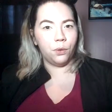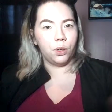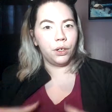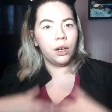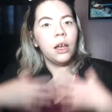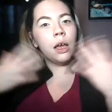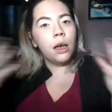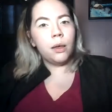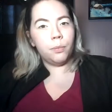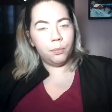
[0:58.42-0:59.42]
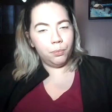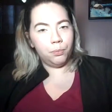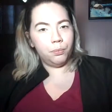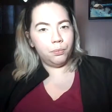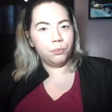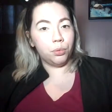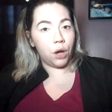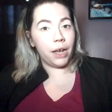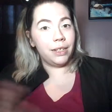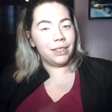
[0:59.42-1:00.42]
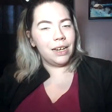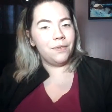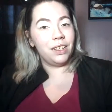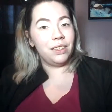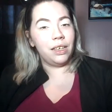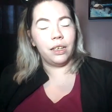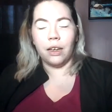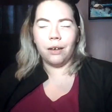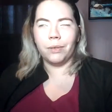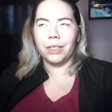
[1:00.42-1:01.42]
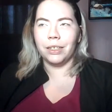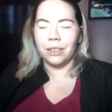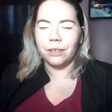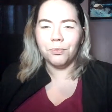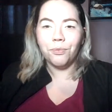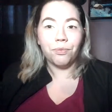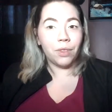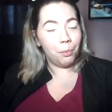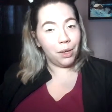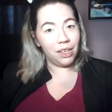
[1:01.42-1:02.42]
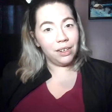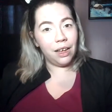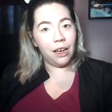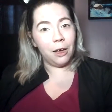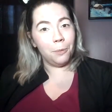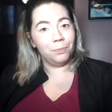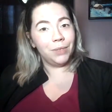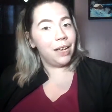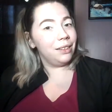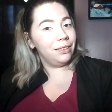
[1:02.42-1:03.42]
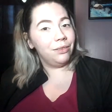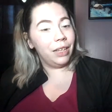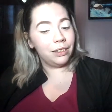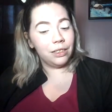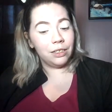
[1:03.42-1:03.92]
for brides and everything, obviously. But I'd like to